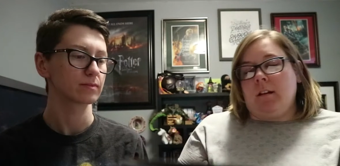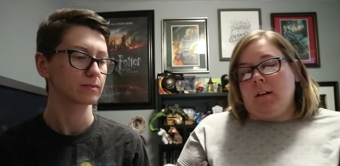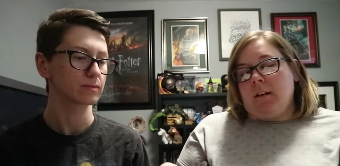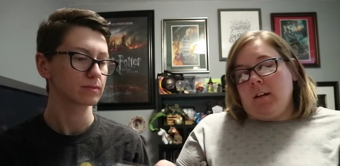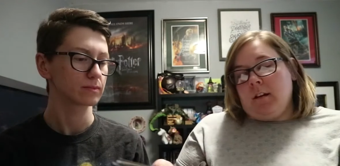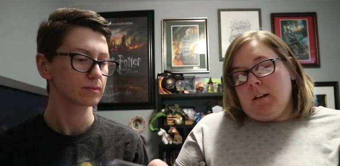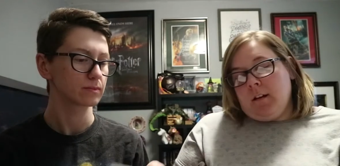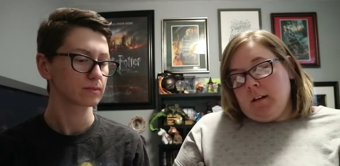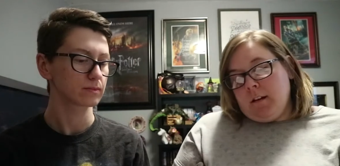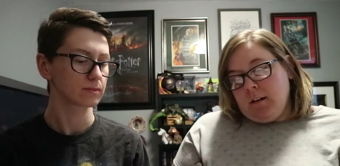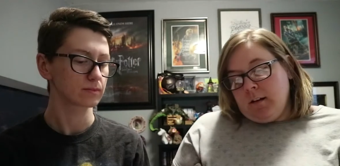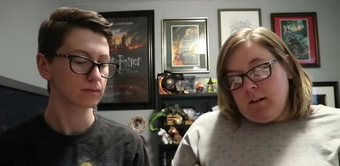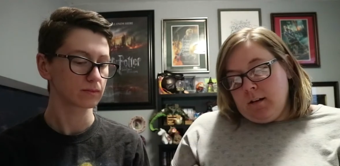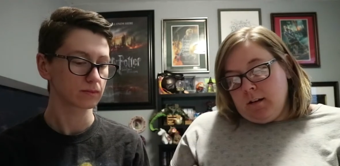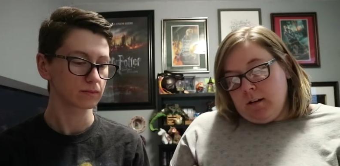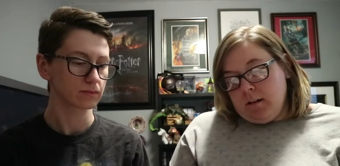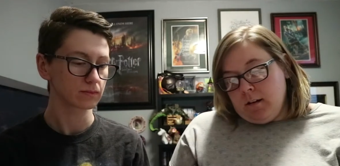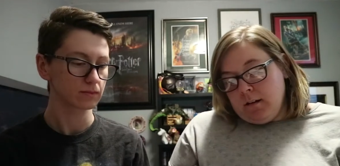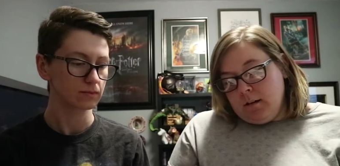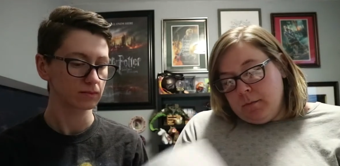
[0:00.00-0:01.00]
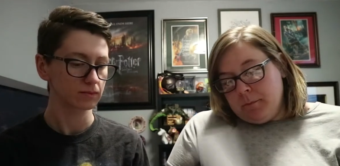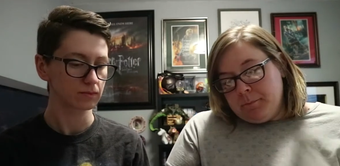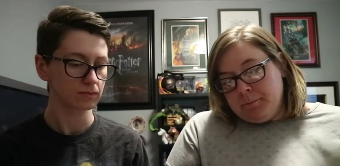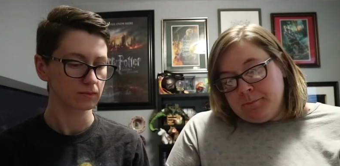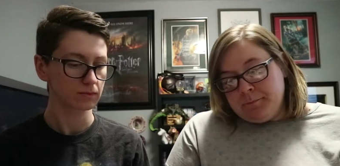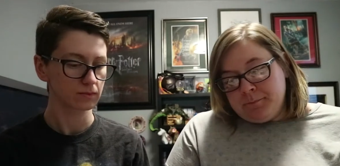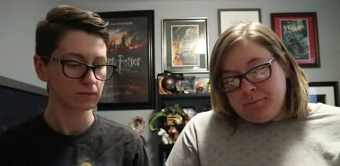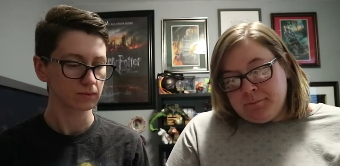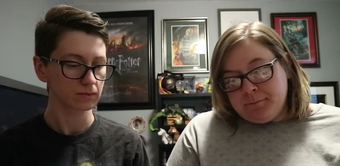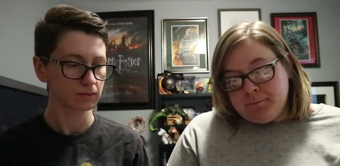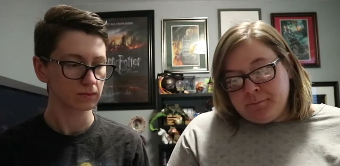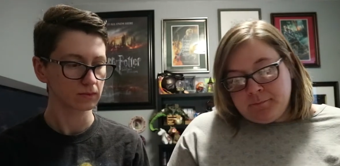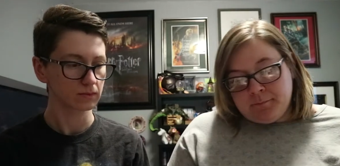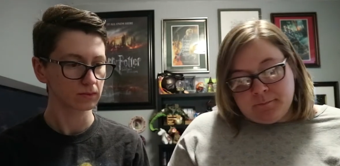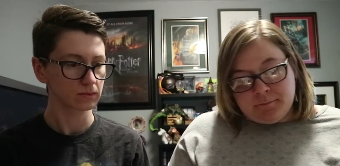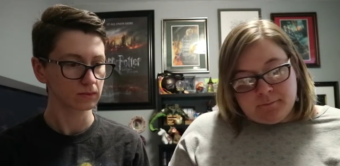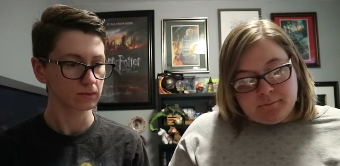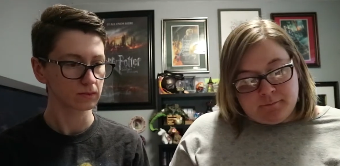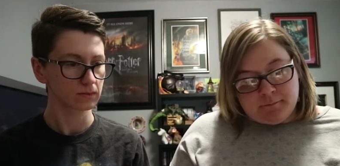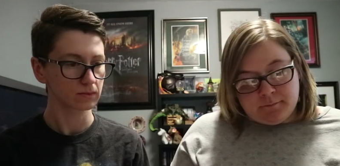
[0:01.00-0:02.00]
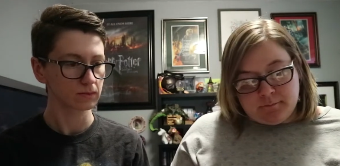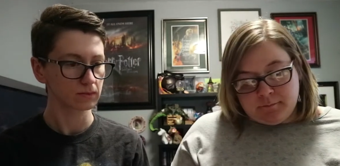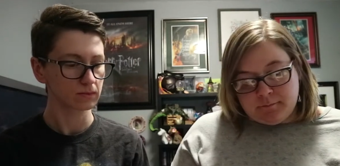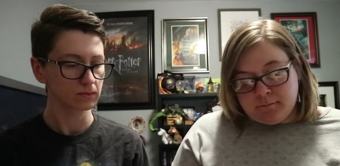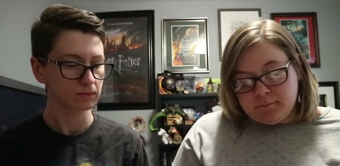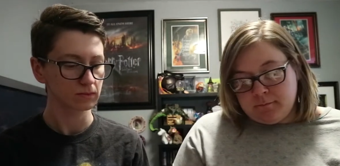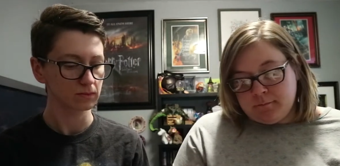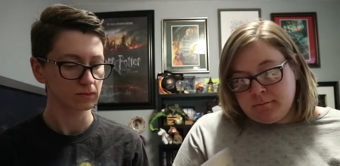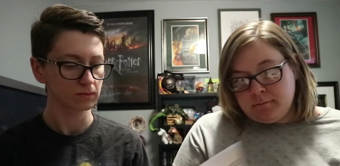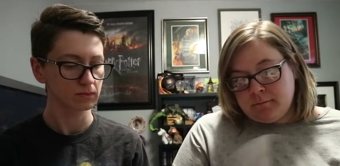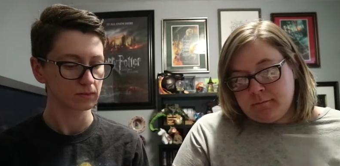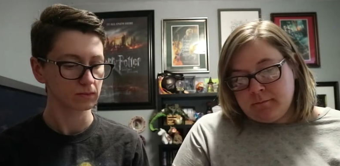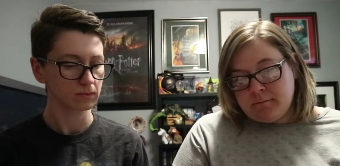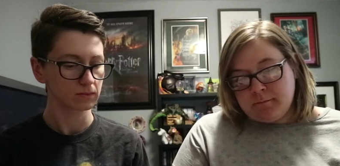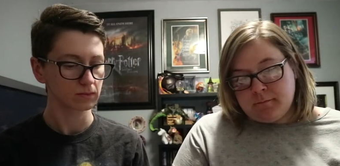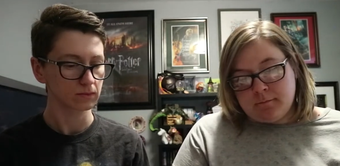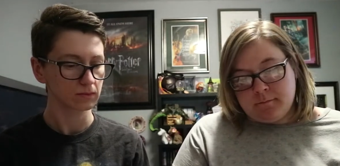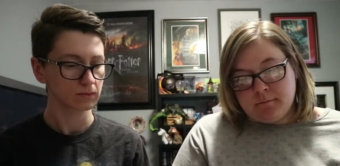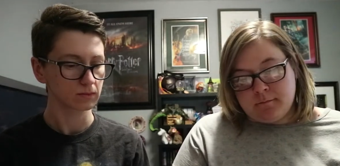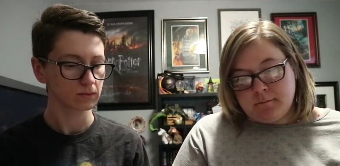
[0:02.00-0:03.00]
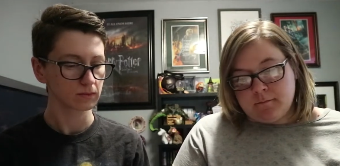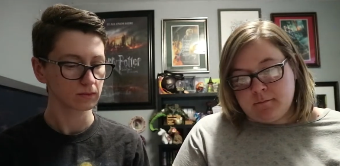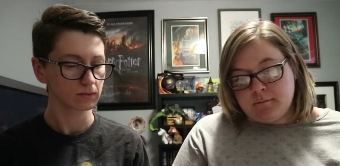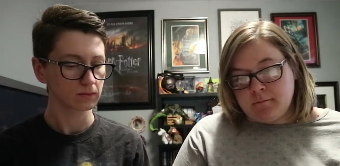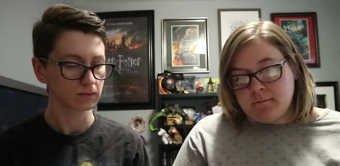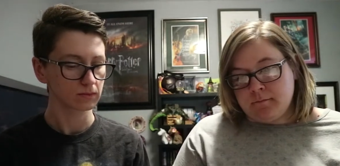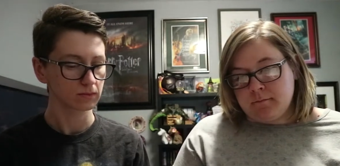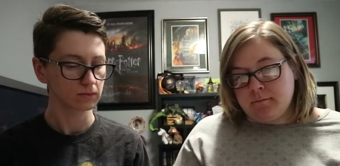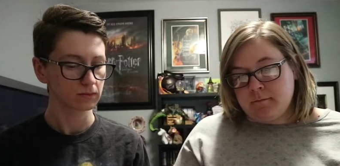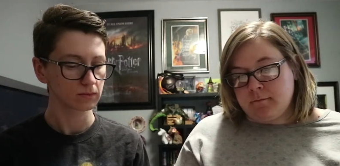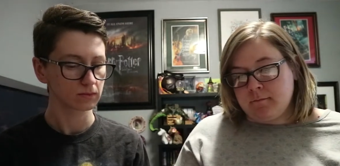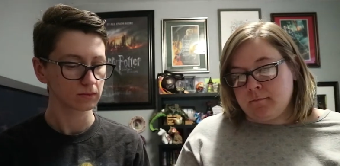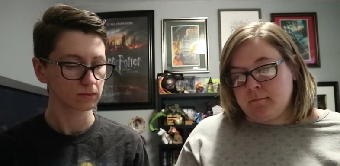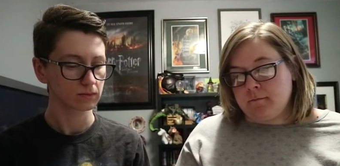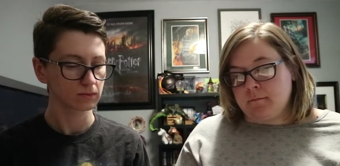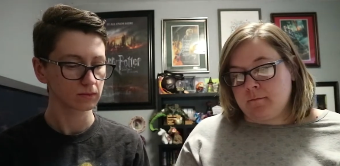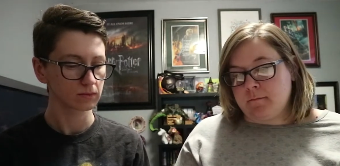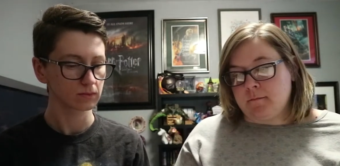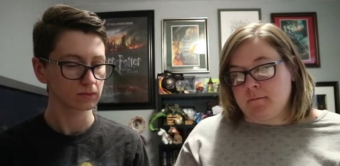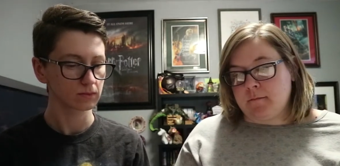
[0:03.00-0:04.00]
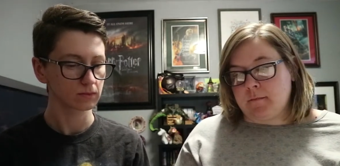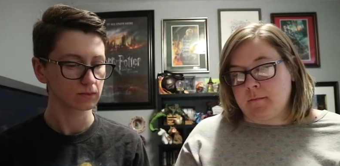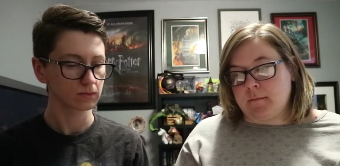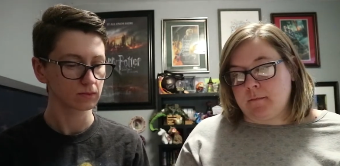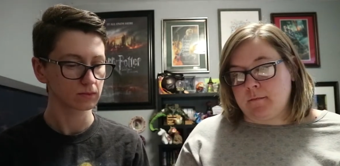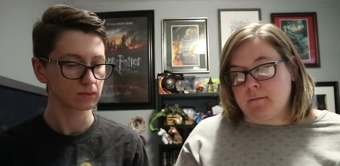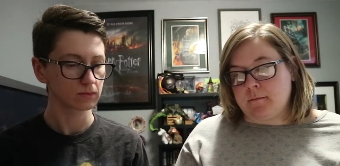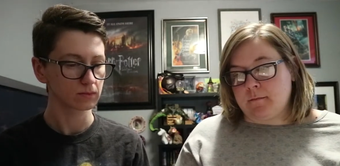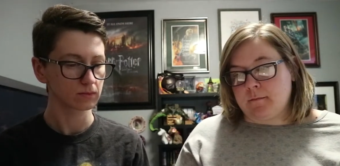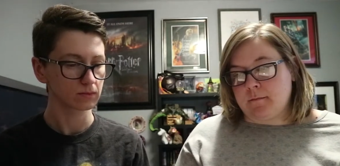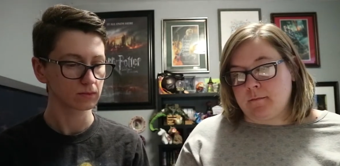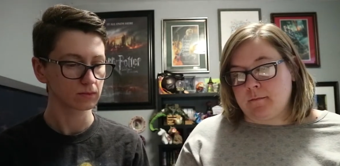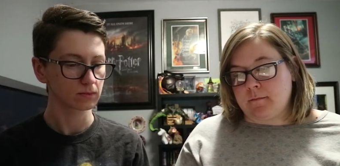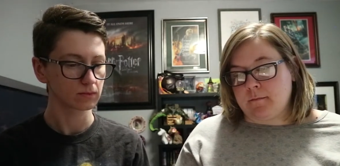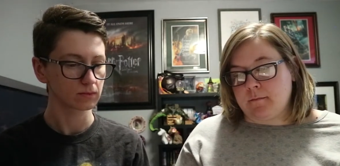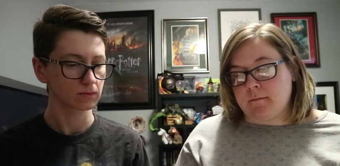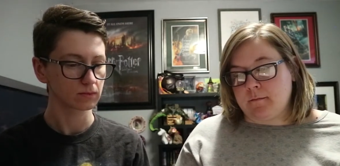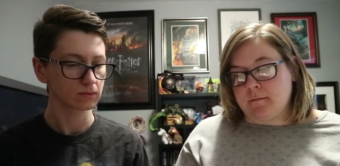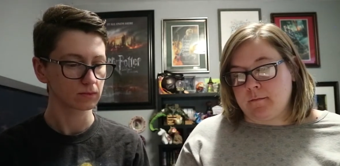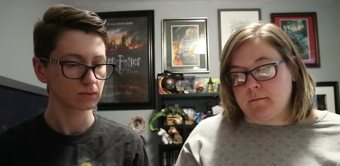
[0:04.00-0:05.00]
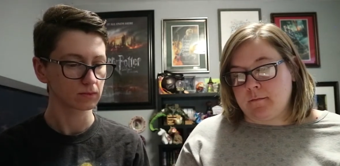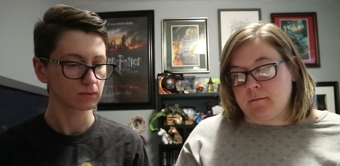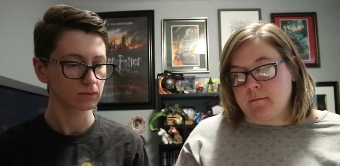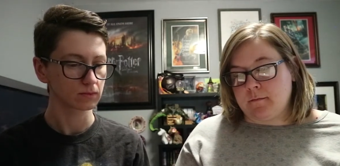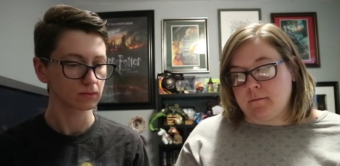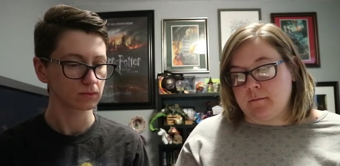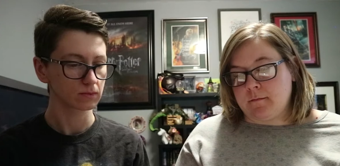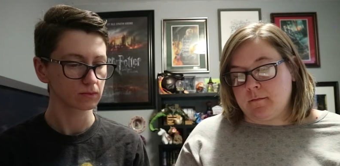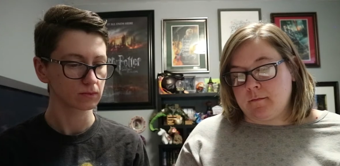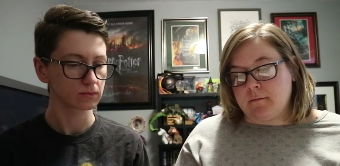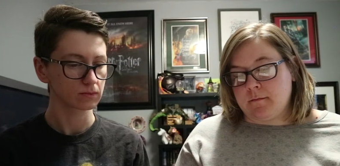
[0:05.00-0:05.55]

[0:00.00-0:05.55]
[no speech]